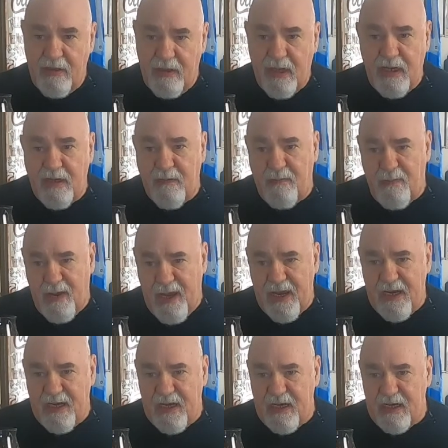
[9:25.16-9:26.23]
the
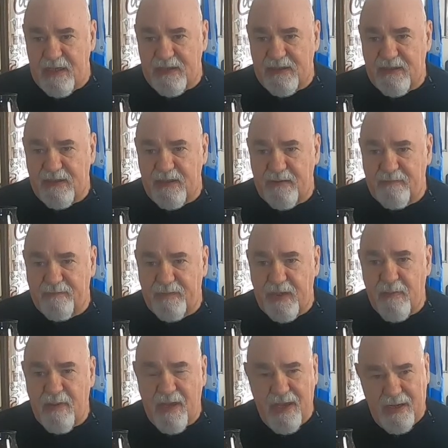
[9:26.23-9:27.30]
pininess, the
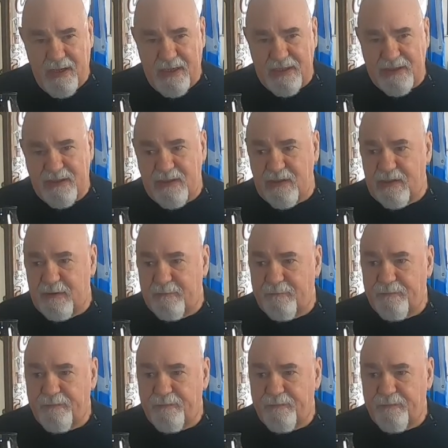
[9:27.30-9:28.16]
bitterness, the